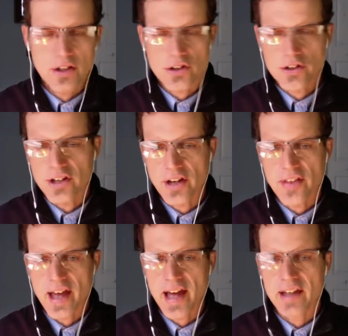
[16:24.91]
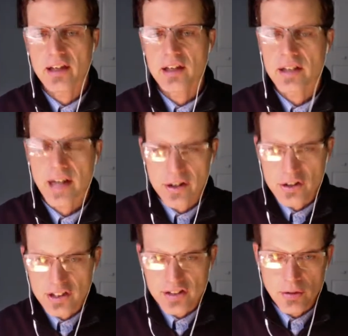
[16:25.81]
You're done that. Now you
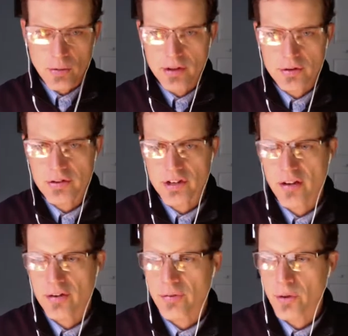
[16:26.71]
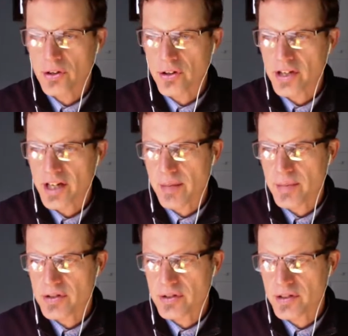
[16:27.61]
need to work through the other 4 learning
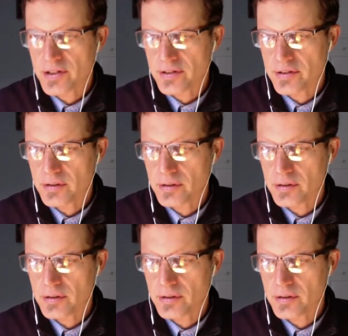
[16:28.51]
opportunities.